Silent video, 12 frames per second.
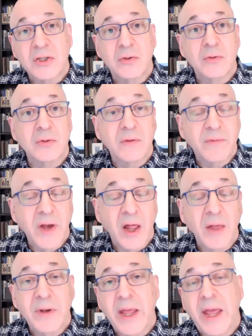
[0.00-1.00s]
to
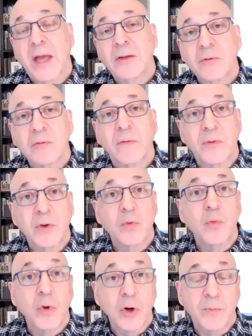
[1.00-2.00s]
develop an annual review
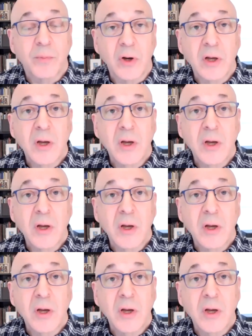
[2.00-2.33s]
workbook